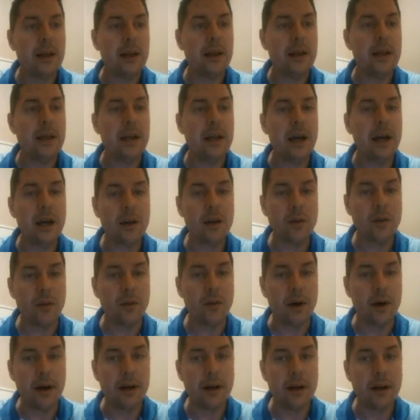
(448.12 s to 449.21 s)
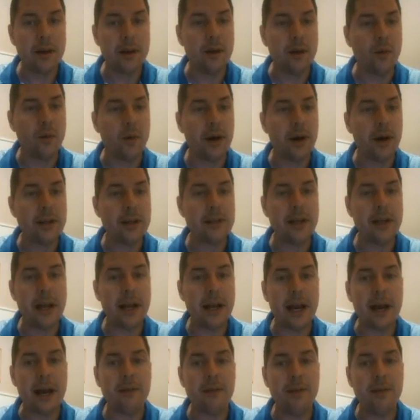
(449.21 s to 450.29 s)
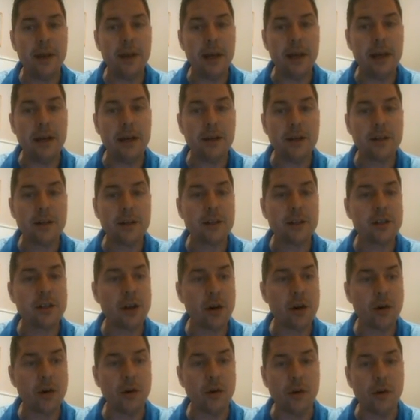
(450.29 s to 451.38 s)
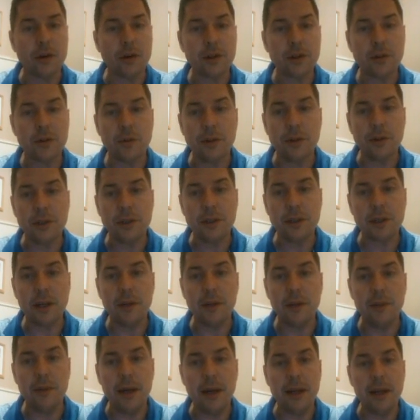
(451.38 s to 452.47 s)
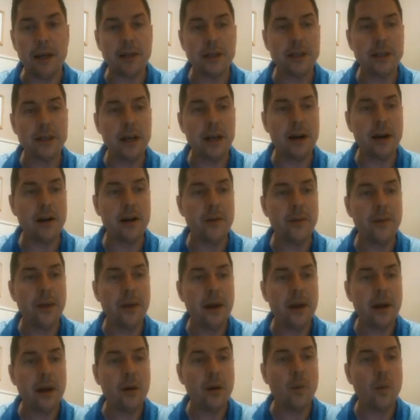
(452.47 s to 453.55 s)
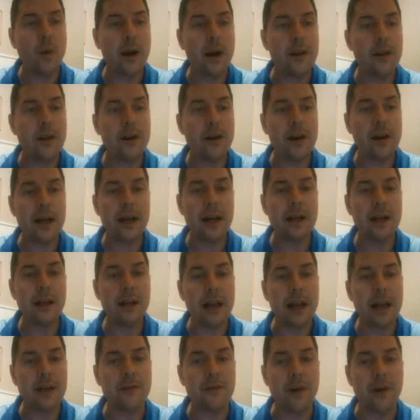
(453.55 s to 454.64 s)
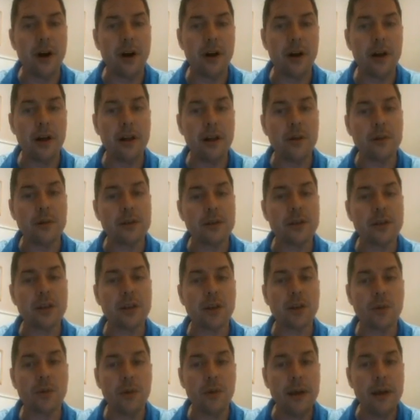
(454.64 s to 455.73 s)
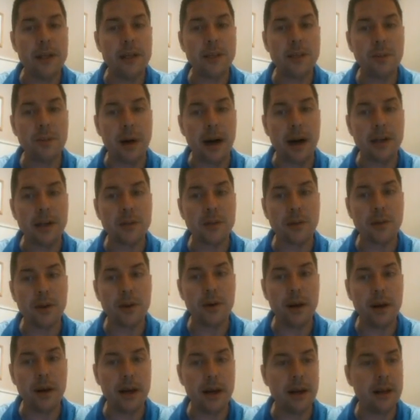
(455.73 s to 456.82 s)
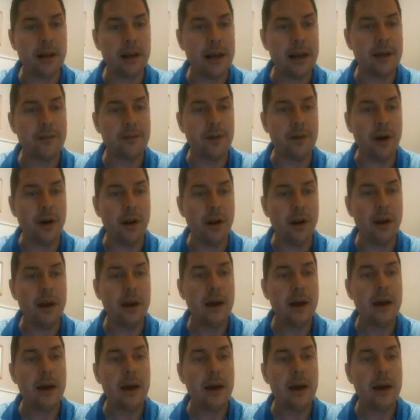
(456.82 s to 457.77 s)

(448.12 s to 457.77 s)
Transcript: The other one, the ones that have the circles, which is going to be this here, where they're hitting landfall, and there was 3 spots where they were hitting landfall.